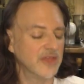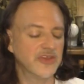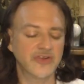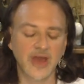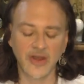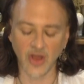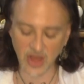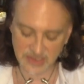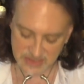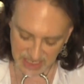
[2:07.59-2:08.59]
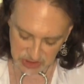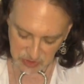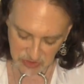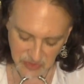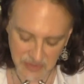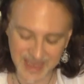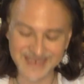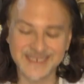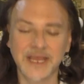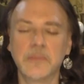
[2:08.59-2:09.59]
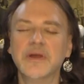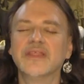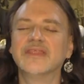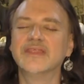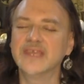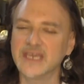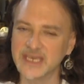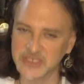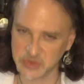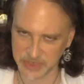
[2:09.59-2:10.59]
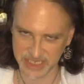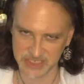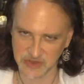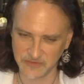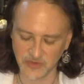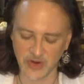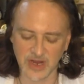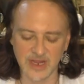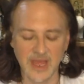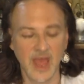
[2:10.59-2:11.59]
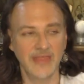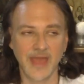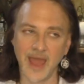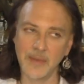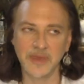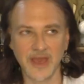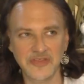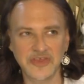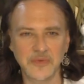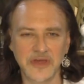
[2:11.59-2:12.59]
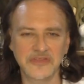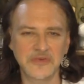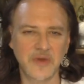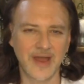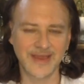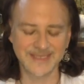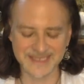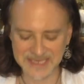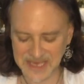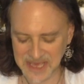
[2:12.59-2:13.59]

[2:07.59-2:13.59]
They're not all sexual romantic, but these reads are for the happy, healthy, wealthy, wise,